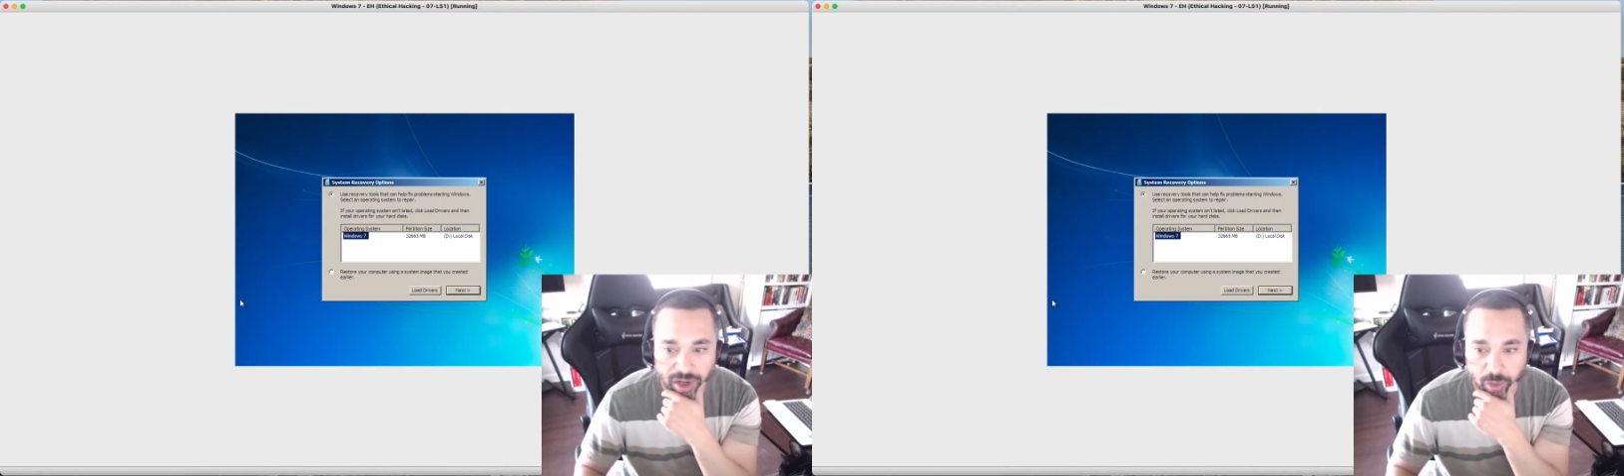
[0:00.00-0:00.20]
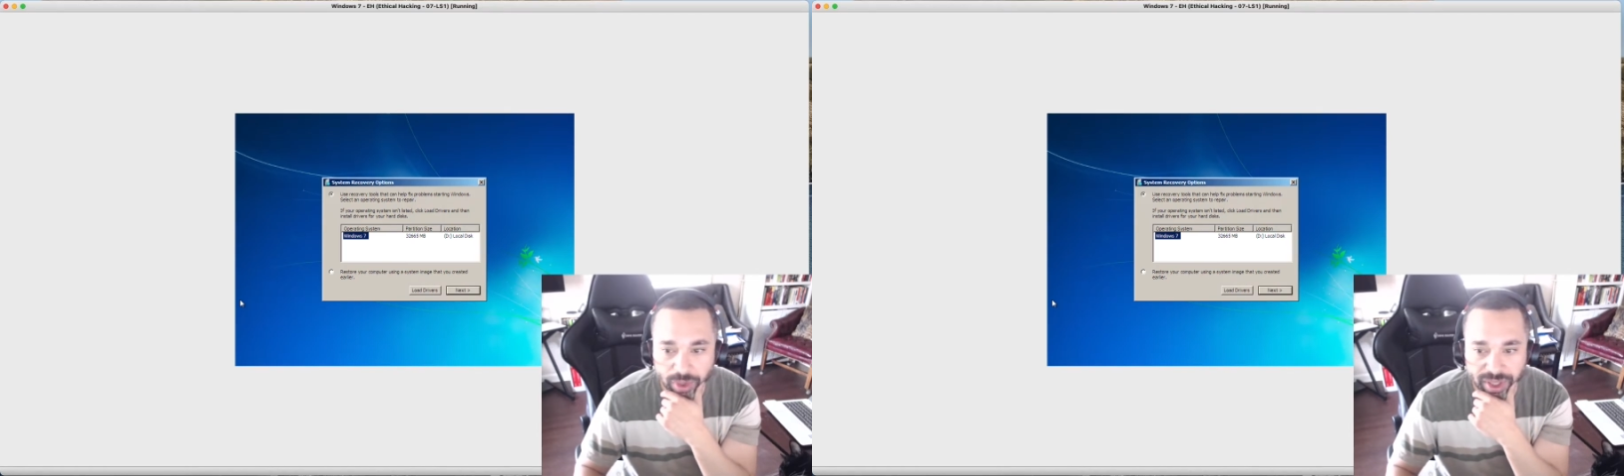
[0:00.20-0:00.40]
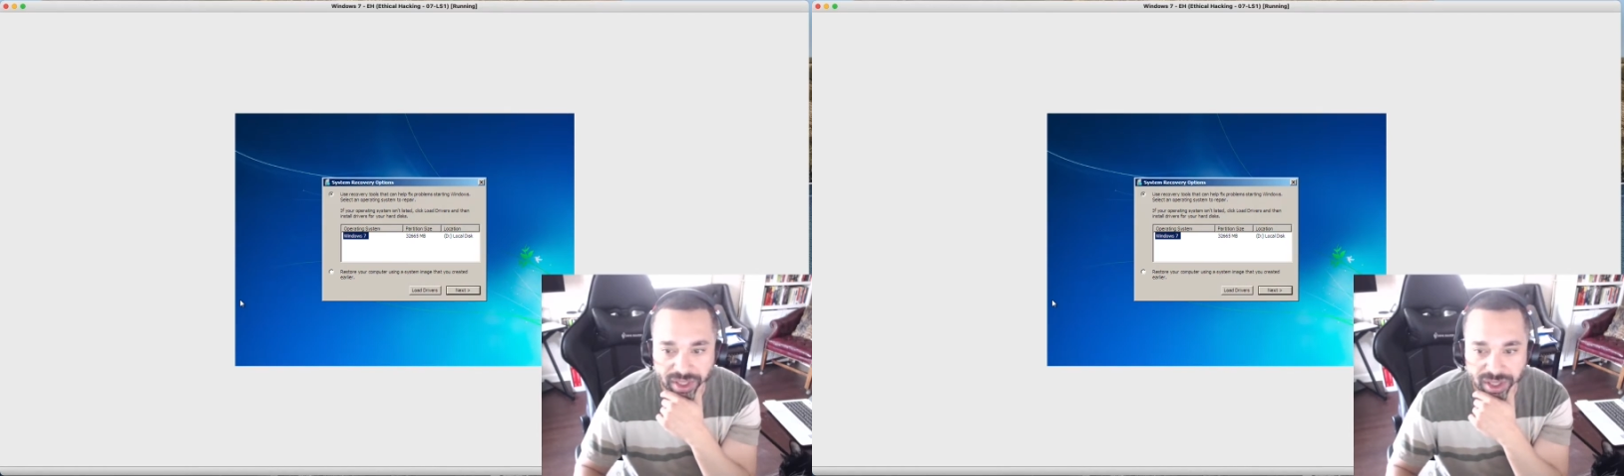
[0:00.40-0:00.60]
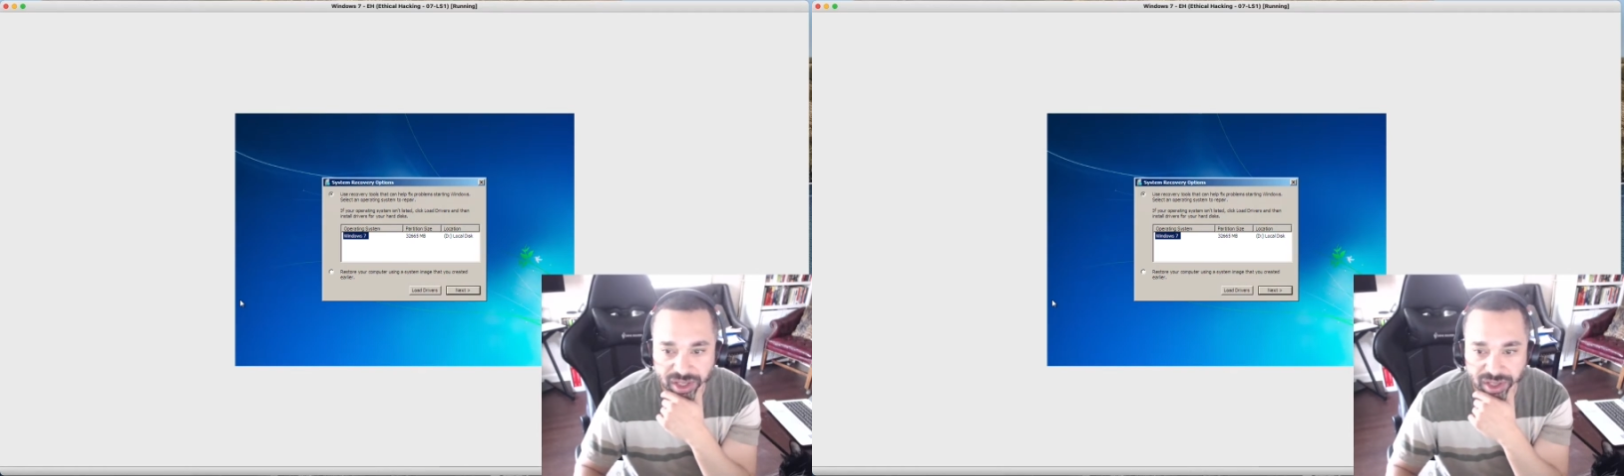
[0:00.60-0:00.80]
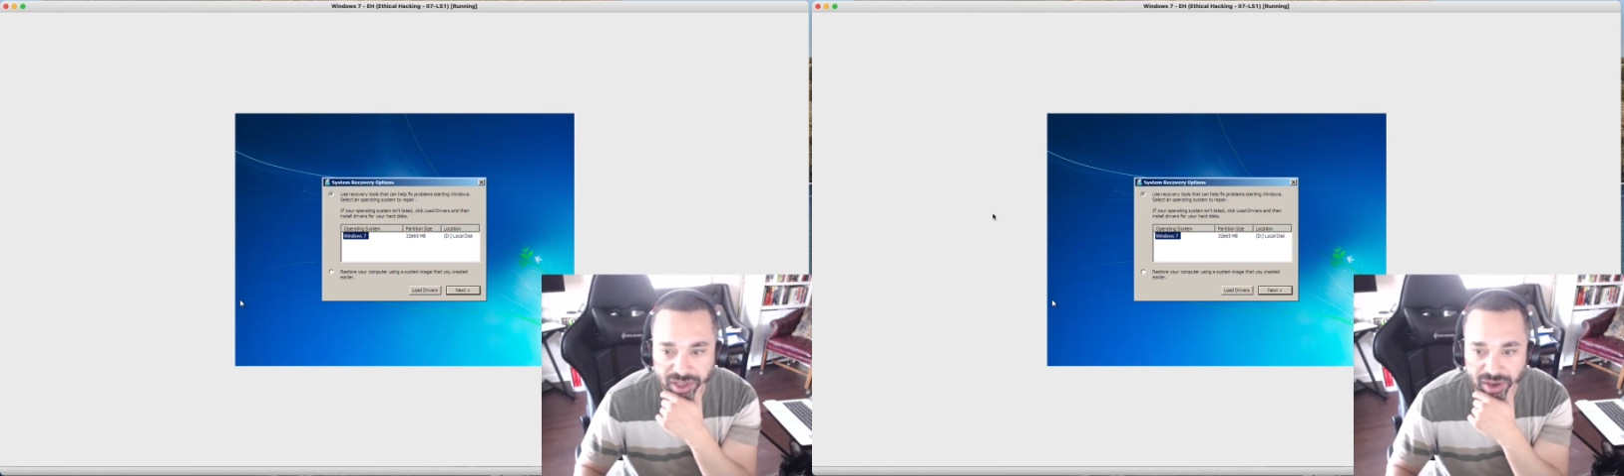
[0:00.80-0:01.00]
we can
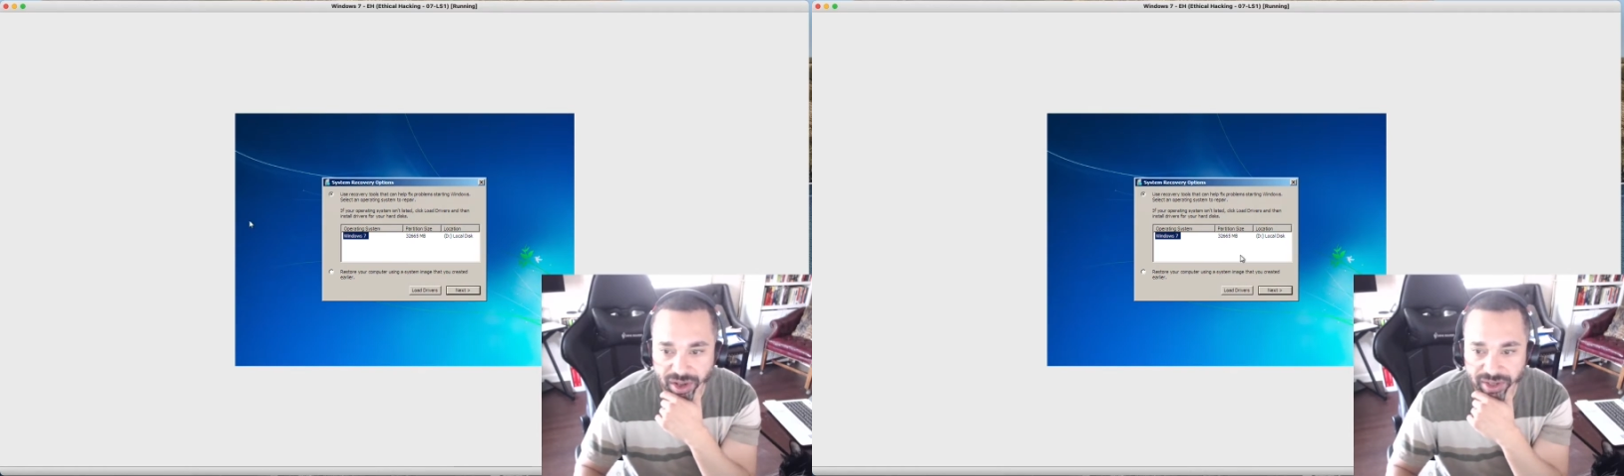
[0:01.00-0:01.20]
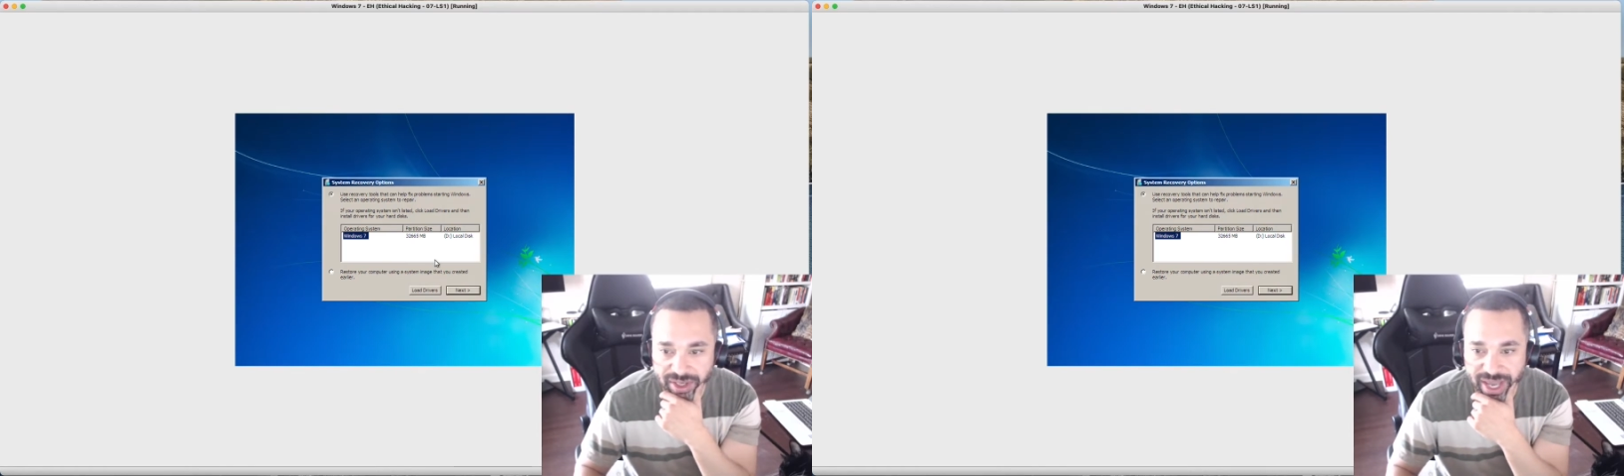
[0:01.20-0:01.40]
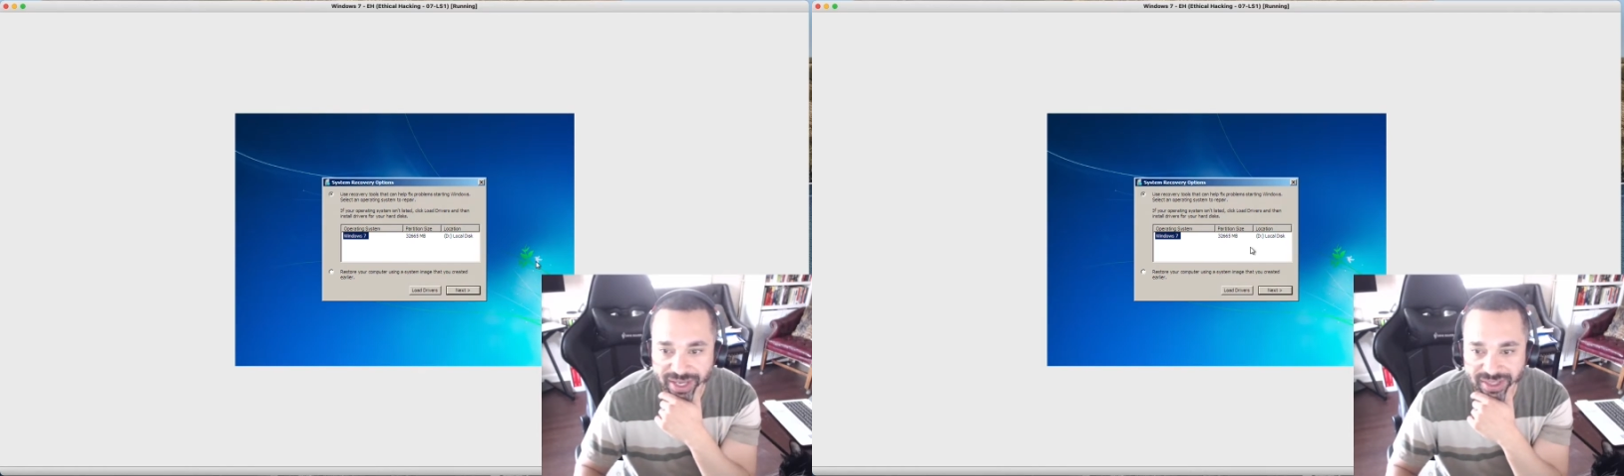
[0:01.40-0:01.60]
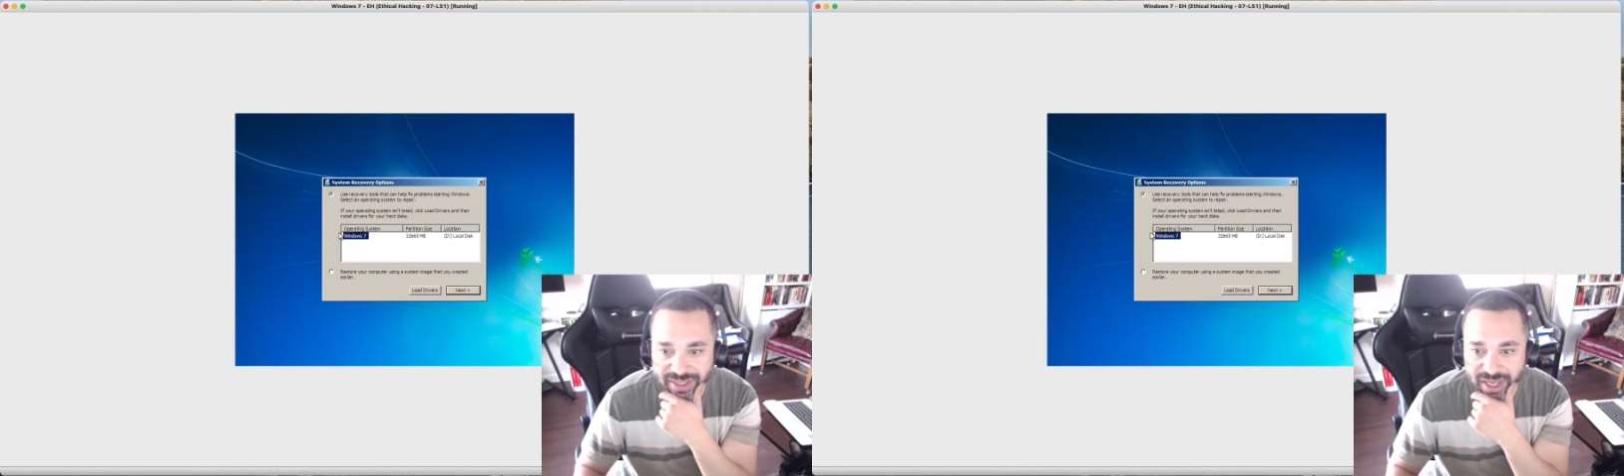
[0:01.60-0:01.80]
click on Next,